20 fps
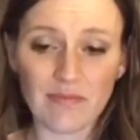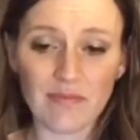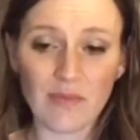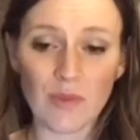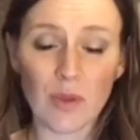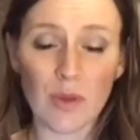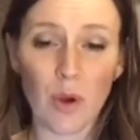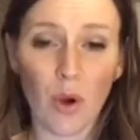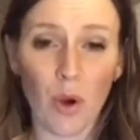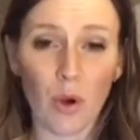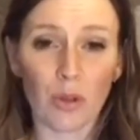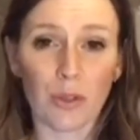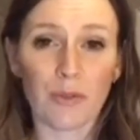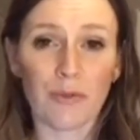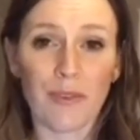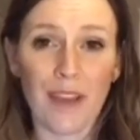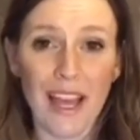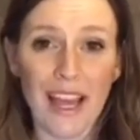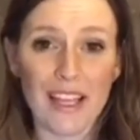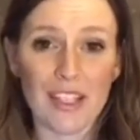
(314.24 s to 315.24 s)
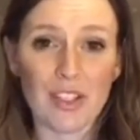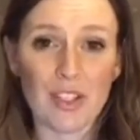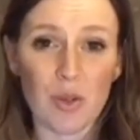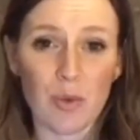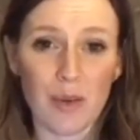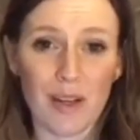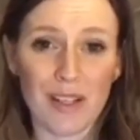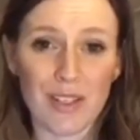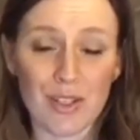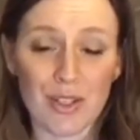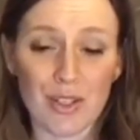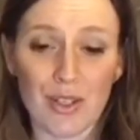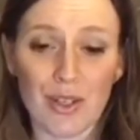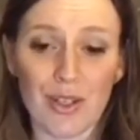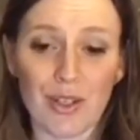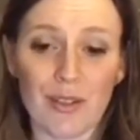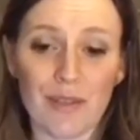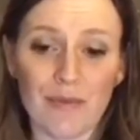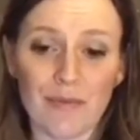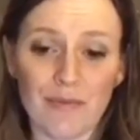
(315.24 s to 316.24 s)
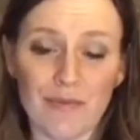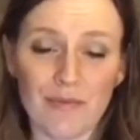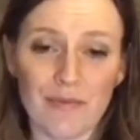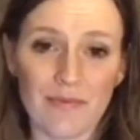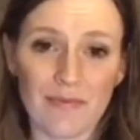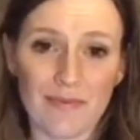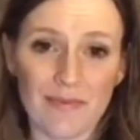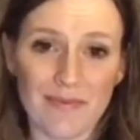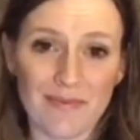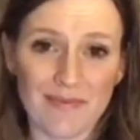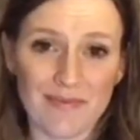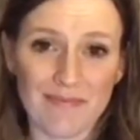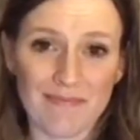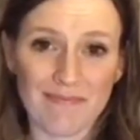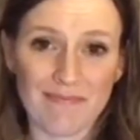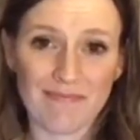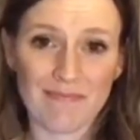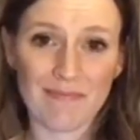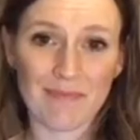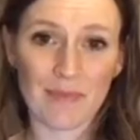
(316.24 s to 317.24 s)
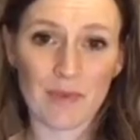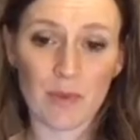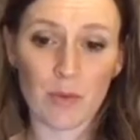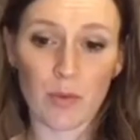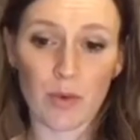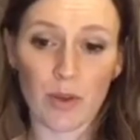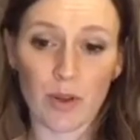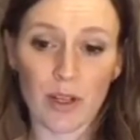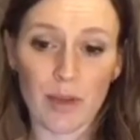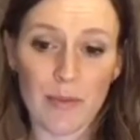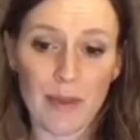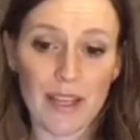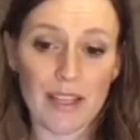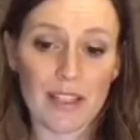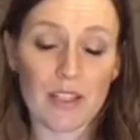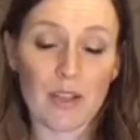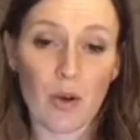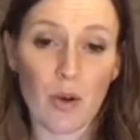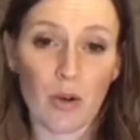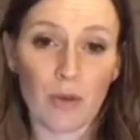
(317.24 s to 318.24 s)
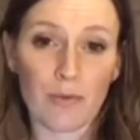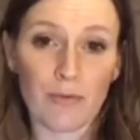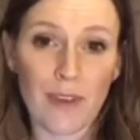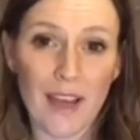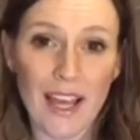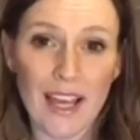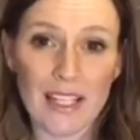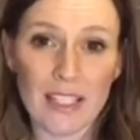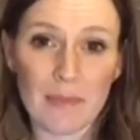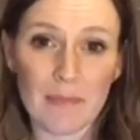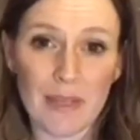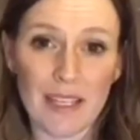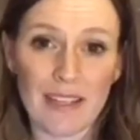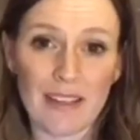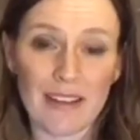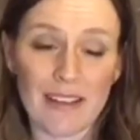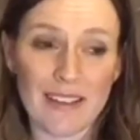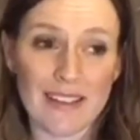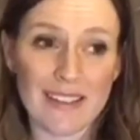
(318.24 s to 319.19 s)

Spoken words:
Hold fast to what is good. We're commanded to hold fast because